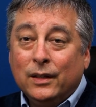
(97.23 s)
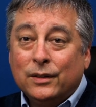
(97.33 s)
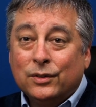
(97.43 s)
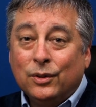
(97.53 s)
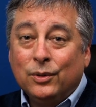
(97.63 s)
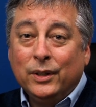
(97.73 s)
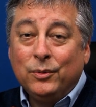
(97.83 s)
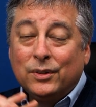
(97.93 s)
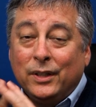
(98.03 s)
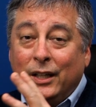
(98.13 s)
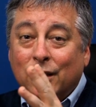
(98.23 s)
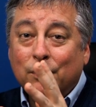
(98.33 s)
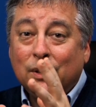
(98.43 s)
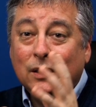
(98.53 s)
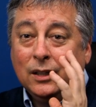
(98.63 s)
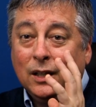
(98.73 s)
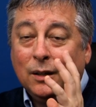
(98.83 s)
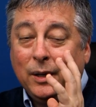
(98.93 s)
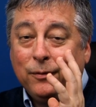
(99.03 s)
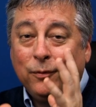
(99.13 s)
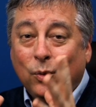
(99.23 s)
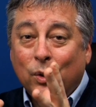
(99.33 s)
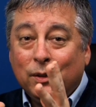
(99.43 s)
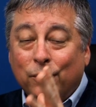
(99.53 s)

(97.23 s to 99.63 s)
So it was taking me about forty,